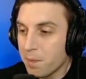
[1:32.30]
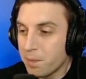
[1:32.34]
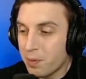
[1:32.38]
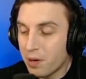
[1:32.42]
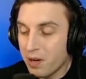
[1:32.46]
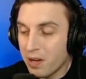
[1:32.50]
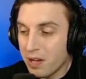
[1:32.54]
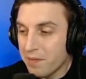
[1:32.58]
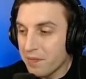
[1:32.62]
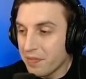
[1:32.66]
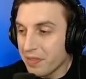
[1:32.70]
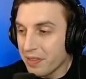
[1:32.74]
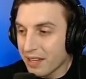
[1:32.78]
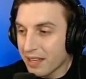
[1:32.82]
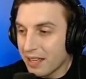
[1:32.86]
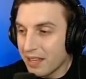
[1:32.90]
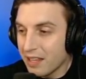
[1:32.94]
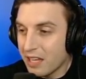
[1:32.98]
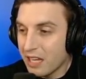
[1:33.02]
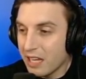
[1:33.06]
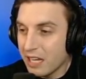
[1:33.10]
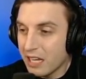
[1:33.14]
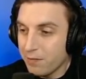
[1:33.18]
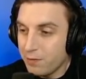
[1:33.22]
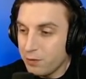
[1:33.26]
But
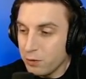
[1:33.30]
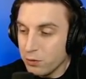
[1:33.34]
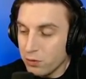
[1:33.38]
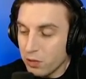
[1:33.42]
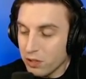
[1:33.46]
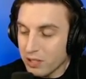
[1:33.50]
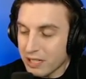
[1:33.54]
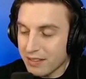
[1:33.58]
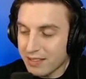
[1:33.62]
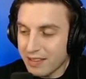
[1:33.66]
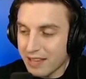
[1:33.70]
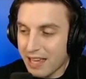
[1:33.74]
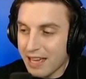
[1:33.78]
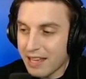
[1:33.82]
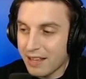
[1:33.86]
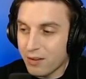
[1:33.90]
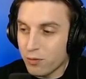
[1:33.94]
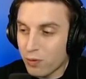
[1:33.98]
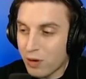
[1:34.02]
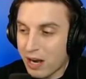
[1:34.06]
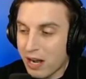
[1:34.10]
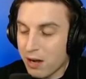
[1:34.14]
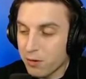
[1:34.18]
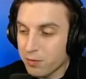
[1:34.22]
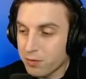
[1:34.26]
if you look at that
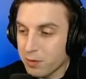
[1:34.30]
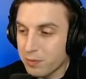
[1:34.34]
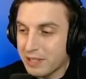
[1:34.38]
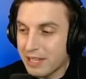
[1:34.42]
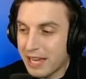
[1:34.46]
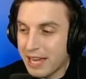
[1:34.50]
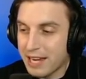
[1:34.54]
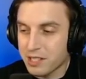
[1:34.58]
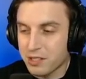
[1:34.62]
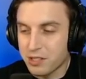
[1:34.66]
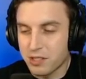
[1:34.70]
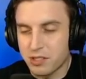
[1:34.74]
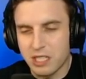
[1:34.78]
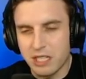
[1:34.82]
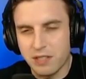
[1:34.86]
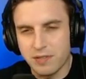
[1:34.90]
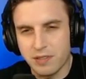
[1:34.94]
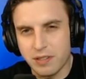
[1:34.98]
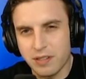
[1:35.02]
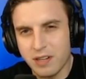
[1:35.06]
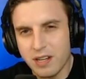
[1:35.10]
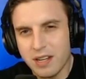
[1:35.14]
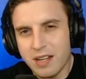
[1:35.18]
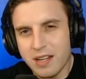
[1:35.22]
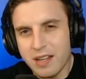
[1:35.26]
route from the X
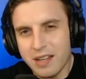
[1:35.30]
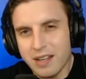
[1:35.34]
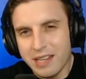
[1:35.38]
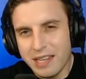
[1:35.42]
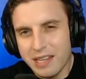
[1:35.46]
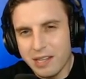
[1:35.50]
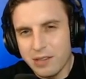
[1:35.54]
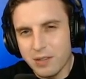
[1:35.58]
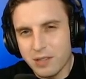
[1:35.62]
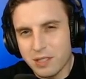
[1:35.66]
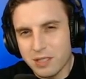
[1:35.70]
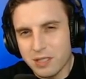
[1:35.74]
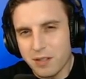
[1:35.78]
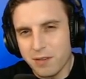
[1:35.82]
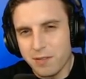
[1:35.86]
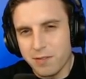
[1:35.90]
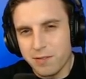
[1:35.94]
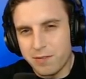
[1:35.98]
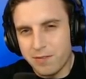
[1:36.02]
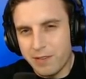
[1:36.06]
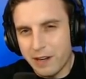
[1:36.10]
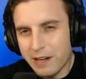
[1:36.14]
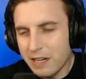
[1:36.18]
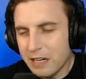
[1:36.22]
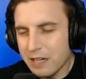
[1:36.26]
receiver, it looks
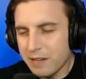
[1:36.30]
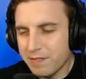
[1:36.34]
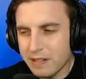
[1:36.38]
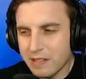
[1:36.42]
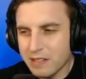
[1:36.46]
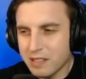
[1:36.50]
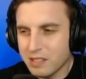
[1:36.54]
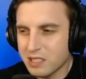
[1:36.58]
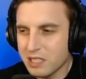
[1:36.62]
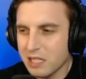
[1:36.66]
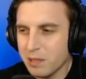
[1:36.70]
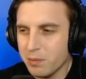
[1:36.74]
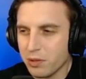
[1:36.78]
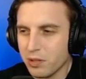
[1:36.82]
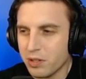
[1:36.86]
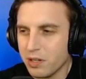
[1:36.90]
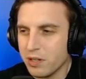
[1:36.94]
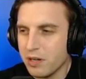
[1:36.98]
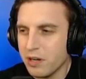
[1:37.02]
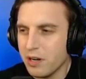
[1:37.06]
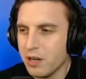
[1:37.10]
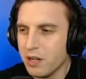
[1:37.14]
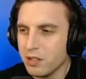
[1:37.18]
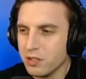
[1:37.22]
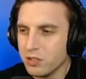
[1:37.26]
very, very
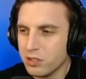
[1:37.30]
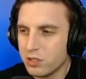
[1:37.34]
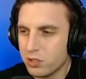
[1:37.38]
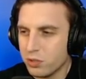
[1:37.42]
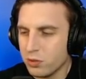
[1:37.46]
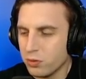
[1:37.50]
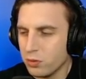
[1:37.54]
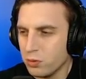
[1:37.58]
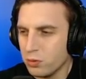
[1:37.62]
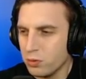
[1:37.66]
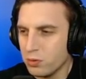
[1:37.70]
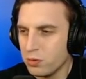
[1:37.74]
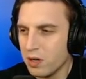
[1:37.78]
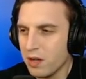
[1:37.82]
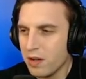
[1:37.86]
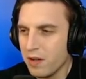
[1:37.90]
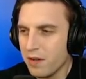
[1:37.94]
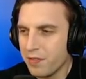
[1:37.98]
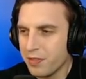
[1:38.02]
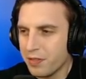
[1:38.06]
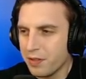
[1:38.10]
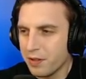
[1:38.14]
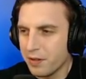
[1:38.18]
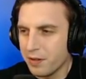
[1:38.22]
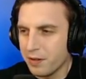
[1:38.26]
similar to
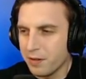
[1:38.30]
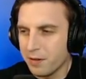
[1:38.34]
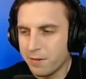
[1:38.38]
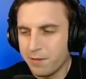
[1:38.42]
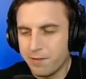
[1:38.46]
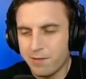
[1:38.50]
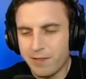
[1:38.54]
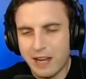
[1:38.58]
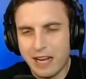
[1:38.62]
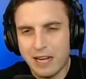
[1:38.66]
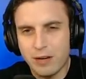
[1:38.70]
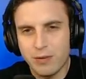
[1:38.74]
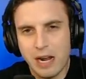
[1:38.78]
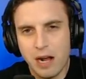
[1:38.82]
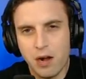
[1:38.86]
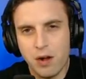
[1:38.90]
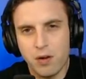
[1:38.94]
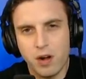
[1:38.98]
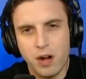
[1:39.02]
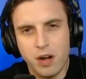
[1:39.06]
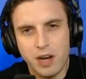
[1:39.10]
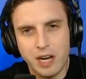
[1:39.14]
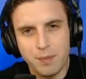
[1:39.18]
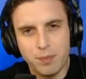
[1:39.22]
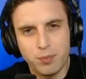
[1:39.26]
the fade
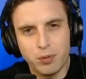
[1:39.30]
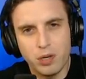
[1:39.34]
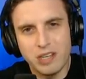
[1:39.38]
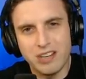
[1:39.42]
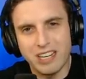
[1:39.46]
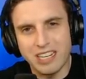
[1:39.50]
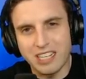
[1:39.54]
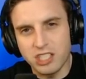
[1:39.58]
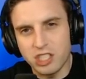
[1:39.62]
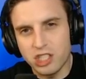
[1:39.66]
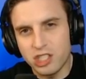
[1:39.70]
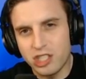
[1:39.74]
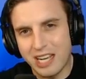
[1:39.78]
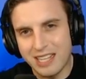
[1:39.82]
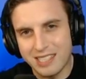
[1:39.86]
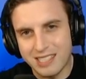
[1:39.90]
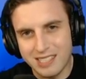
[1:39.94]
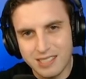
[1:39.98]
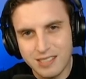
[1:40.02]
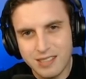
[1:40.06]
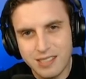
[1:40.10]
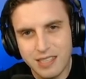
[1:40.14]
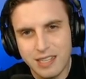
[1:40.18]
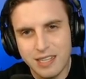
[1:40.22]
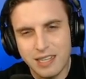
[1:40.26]
route on a play like
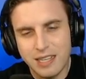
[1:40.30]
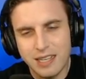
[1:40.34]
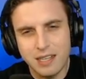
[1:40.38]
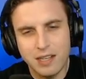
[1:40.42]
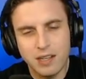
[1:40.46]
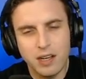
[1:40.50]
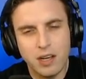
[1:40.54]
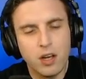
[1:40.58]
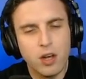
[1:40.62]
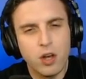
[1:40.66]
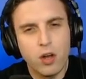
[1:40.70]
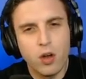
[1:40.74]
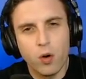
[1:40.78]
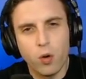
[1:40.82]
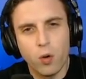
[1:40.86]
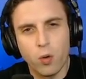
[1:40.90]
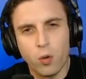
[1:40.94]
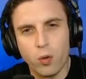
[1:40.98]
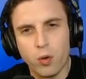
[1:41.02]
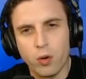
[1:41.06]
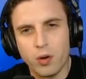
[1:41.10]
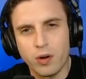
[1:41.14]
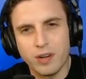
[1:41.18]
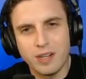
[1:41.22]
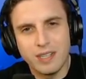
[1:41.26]
Jets dig
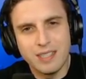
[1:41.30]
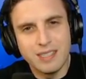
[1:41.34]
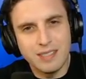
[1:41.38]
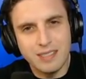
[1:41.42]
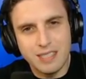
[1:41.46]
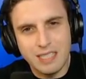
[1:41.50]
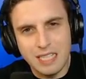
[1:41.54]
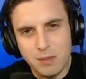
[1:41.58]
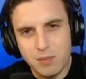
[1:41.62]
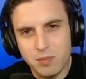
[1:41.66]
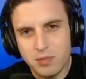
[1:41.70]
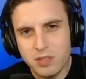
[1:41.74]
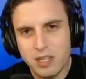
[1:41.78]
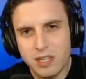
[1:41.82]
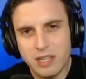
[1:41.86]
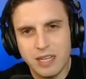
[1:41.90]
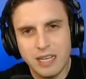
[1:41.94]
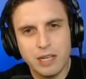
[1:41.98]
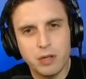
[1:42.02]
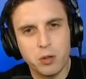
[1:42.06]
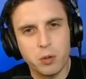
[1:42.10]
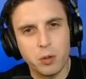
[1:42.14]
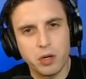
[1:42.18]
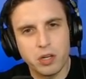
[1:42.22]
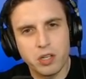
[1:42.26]
or deep
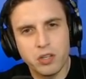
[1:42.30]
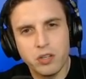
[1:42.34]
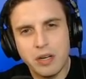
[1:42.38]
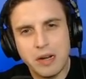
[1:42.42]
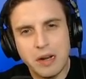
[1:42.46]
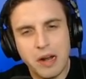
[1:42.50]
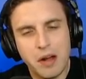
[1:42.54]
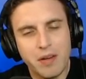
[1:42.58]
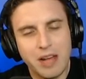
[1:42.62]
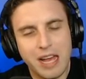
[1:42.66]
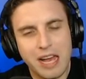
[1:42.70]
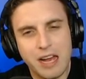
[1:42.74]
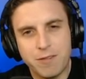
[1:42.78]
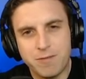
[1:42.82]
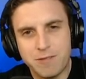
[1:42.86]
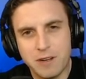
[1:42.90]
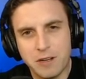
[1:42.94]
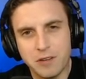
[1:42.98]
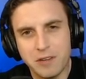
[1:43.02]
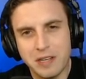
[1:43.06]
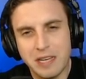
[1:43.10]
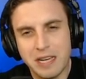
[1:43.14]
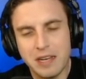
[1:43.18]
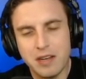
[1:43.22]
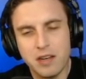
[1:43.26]
dig or clear out
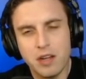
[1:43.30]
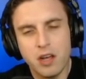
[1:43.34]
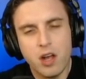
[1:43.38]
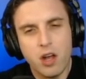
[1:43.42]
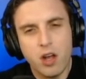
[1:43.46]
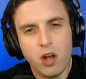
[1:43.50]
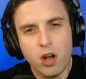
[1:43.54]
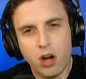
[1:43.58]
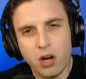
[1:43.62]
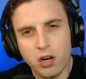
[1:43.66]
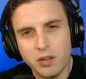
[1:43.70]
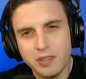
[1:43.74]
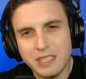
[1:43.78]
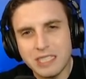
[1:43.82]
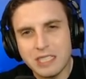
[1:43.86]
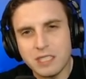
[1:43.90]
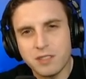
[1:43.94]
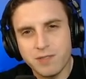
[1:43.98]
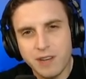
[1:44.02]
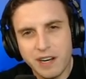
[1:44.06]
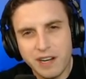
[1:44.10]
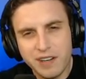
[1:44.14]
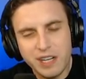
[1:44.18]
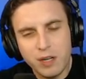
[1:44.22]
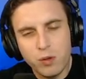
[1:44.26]
FLN, all these
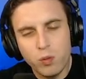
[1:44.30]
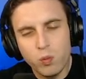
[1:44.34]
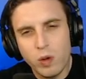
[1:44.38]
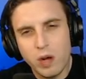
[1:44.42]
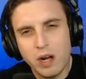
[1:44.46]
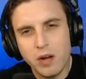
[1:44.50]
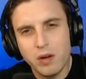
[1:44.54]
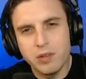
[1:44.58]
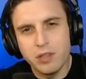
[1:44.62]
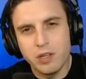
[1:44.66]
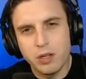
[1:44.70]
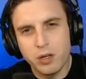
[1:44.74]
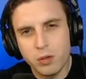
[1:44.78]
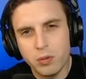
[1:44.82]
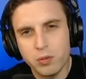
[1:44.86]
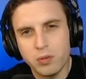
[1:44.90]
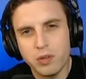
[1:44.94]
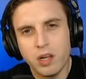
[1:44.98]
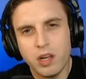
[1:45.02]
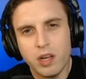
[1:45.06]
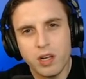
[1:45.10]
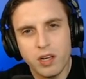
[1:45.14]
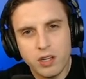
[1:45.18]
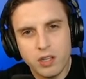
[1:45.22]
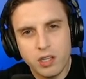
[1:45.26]
very
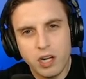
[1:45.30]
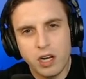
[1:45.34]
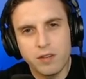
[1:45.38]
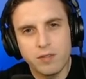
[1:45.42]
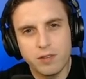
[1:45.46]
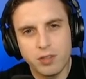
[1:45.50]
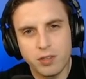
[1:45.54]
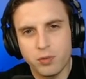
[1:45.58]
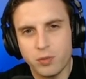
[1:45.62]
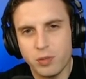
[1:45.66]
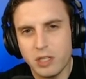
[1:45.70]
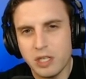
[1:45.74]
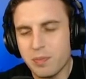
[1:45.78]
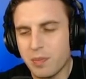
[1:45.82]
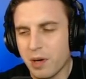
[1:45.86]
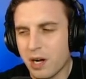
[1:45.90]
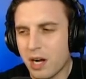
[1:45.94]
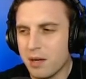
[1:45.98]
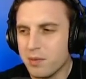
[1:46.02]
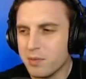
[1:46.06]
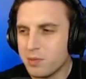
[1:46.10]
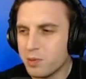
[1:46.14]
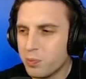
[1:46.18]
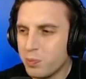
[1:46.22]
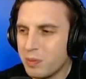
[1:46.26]
well-known cover 3
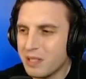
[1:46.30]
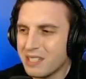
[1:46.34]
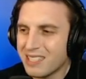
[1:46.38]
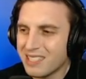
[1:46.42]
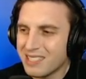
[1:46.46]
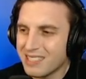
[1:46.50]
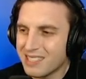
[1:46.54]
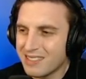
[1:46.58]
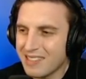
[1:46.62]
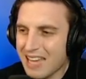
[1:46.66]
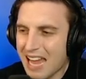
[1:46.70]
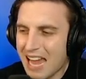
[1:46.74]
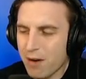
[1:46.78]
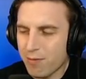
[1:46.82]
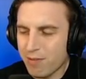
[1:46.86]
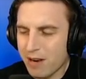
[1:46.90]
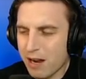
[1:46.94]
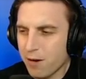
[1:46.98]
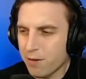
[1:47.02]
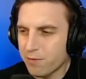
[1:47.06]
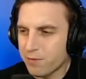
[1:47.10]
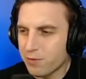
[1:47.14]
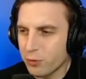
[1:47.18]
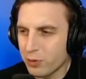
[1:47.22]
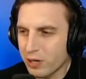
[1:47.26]
bombs, because that
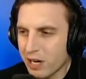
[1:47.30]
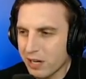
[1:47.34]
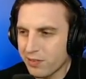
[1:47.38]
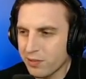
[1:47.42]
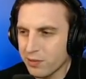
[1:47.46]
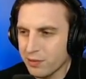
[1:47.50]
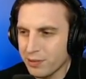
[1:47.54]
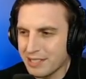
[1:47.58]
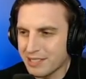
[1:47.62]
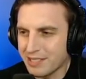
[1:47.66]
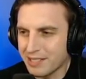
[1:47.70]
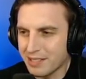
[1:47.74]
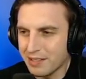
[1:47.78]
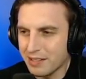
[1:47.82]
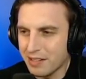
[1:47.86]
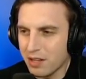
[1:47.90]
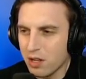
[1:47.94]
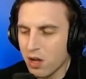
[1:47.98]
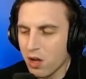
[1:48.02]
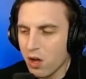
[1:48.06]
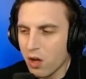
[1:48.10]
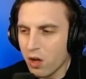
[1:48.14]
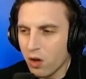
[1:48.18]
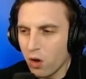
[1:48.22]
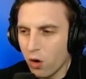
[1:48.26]
route, for whatever reason,
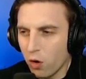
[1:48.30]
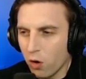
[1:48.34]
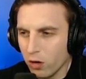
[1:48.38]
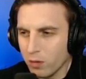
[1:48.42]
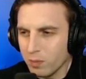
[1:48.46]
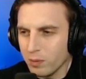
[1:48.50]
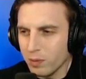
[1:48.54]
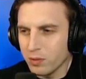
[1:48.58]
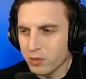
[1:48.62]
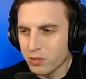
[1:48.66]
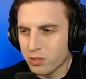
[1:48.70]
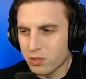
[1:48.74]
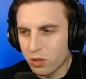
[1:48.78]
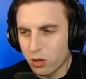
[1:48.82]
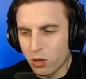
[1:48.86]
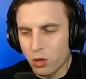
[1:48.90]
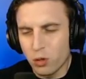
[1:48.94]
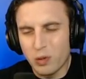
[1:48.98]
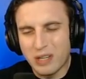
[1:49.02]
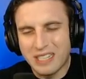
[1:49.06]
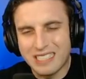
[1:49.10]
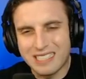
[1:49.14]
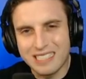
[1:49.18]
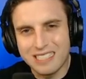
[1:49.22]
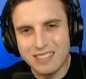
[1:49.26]
almost
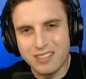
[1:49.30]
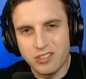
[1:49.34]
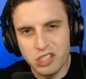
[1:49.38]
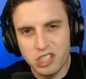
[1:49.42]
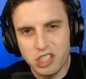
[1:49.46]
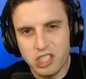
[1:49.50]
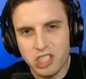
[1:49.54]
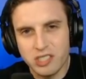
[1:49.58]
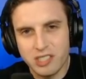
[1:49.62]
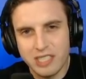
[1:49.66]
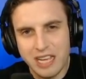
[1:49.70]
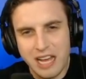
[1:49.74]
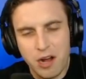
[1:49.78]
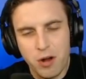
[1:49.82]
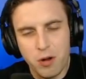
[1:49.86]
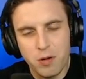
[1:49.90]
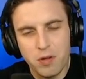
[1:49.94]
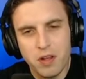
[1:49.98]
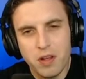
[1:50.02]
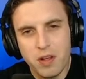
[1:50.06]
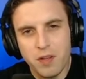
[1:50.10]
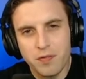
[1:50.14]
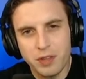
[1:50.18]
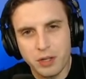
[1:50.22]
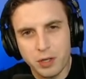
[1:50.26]
always glitches
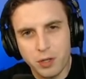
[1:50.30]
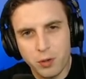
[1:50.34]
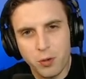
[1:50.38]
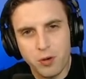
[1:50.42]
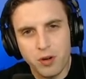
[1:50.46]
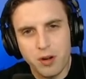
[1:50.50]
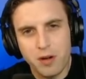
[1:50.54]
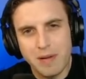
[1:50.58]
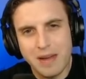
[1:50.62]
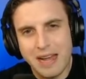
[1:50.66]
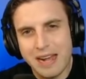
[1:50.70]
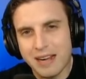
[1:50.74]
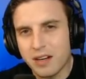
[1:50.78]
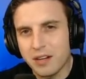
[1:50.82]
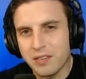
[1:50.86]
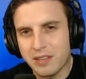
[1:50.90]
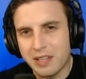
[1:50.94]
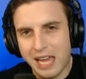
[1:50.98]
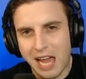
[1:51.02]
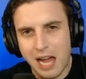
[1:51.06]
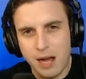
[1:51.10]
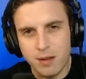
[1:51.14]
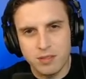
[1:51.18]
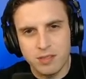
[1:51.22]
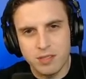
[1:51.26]
out the cornerback on
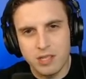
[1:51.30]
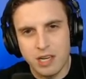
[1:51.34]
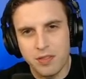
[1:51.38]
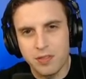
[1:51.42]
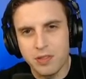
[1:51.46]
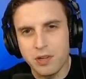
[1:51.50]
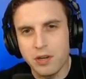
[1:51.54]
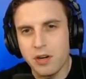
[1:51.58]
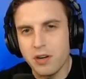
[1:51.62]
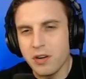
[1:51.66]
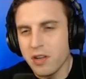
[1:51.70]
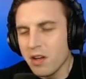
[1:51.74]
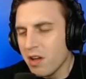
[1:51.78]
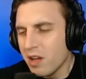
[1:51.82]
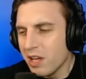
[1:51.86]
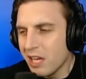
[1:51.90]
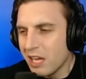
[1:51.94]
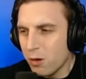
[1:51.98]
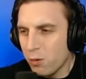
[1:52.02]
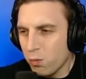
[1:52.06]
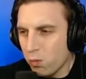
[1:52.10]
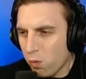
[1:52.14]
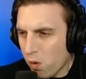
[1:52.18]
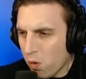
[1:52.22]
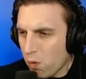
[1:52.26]
the outside third.
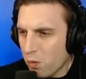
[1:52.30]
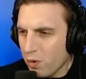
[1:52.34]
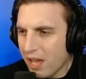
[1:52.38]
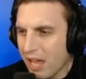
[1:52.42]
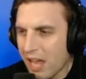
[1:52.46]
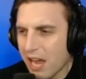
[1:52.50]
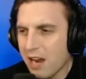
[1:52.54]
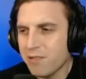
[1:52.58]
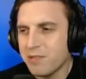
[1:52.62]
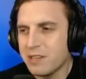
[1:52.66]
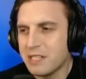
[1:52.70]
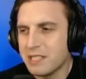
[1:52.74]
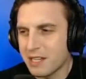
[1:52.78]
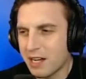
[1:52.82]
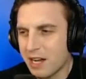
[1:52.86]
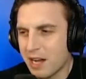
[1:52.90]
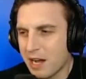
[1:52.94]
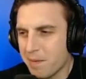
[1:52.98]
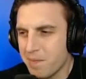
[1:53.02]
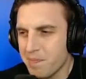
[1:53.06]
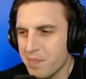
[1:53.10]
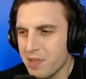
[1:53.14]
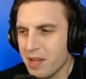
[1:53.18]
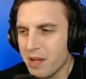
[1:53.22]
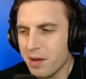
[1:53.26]
It won't every
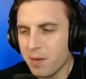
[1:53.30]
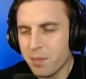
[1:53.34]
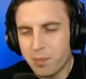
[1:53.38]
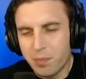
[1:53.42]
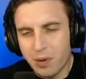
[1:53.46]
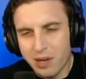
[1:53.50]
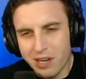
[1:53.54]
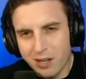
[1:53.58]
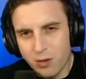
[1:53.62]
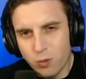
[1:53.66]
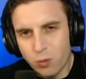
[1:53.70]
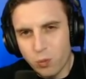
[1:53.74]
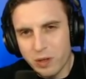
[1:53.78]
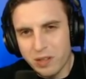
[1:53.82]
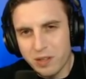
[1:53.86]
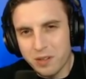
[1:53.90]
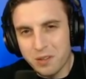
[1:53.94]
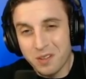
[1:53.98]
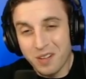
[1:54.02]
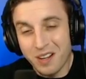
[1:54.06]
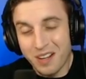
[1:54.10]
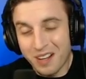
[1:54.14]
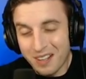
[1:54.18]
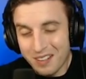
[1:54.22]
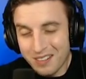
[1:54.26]
time, but it
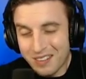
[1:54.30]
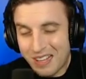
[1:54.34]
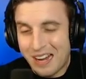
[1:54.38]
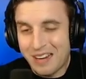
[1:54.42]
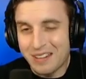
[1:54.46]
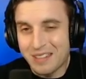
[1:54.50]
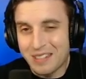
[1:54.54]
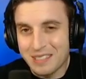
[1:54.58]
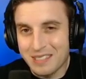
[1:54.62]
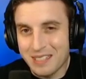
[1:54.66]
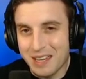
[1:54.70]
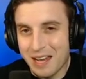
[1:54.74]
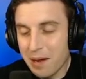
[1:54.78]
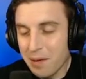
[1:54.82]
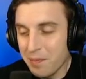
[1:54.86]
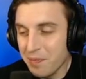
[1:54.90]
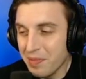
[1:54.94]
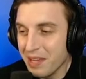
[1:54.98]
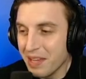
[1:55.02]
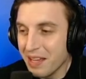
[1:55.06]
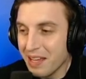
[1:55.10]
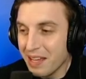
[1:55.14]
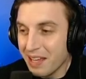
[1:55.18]
will a lot of the time.